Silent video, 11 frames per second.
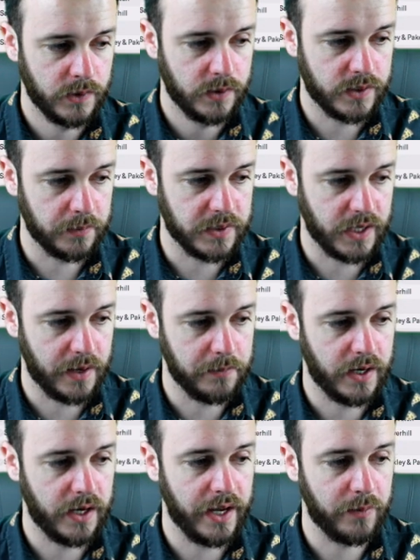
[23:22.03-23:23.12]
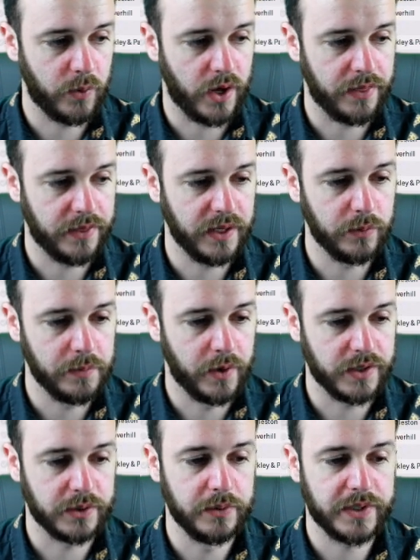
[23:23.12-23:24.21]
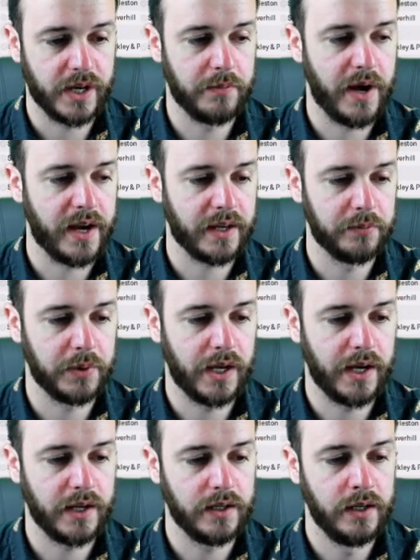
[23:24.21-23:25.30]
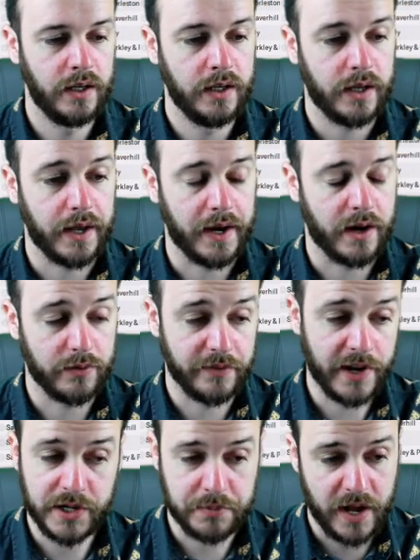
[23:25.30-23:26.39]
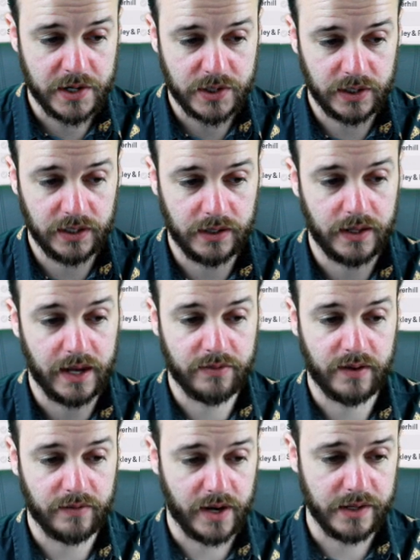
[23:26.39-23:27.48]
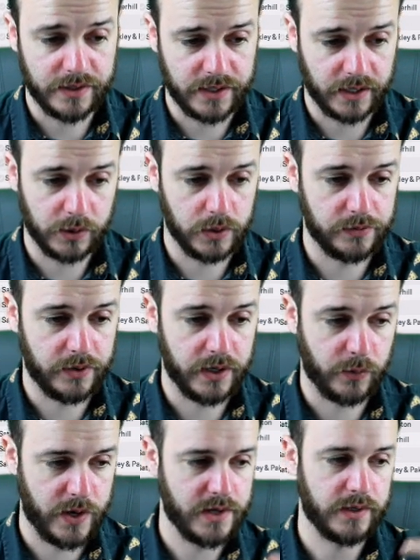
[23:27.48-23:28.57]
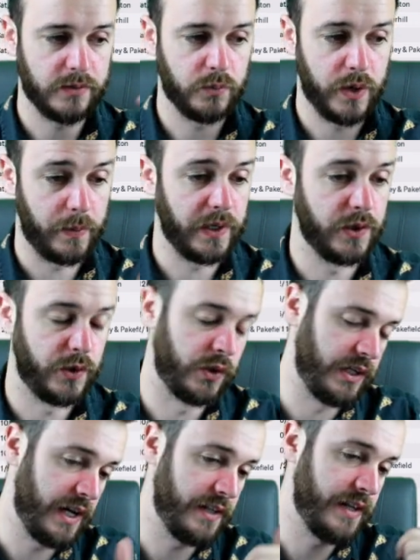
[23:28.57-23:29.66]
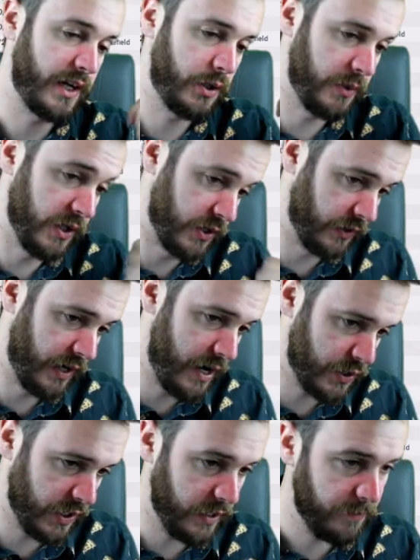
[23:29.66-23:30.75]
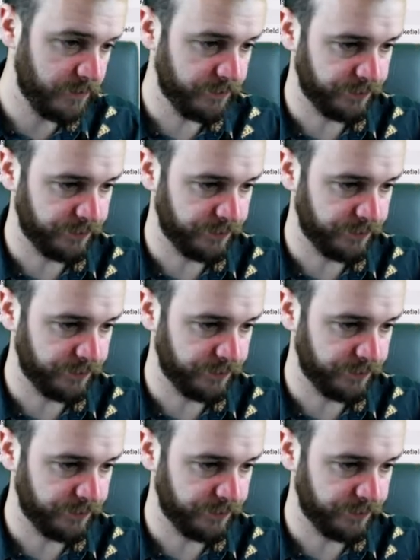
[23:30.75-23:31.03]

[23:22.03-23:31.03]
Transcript: September, and what I think we might do is come back and play our revenge match in the FAVs, second qualifying round, where we got knocked out in that competition last year.